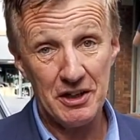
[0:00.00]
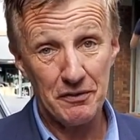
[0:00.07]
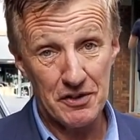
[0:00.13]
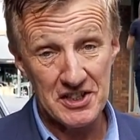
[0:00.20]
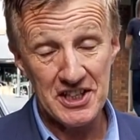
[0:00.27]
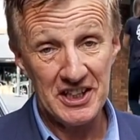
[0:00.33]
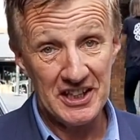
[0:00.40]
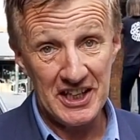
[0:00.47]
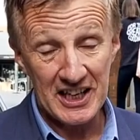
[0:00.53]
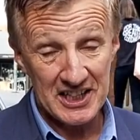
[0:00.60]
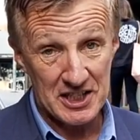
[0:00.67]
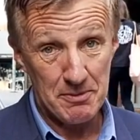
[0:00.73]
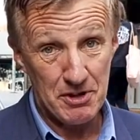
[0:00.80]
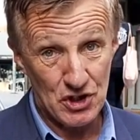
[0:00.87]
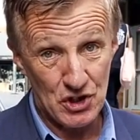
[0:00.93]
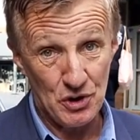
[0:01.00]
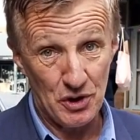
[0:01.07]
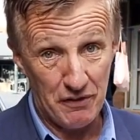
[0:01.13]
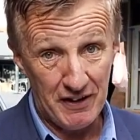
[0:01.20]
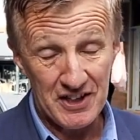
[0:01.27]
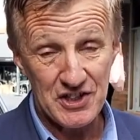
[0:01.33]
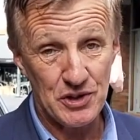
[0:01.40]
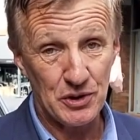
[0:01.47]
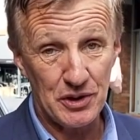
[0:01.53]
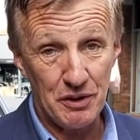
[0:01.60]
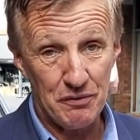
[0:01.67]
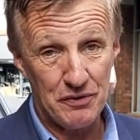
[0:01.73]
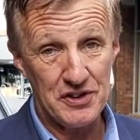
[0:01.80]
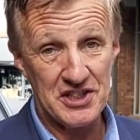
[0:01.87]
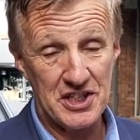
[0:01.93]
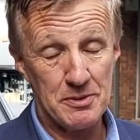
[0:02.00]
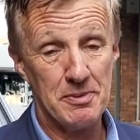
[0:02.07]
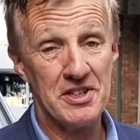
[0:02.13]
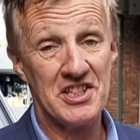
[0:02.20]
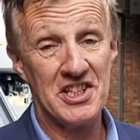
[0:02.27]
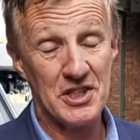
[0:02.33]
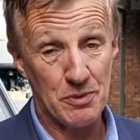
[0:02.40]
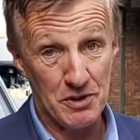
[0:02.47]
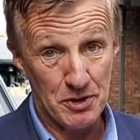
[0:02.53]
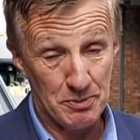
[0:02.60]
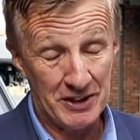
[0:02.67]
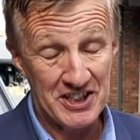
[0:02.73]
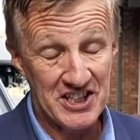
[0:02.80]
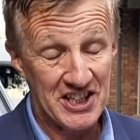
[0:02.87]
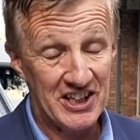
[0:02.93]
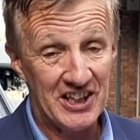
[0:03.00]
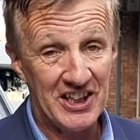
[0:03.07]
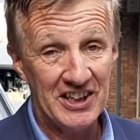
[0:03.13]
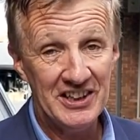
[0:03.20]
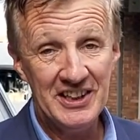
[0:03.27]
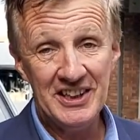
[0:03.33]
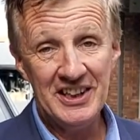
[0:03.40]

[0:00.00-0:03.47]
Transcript: obviously in the exhibition or events or conferences business, which plenty are,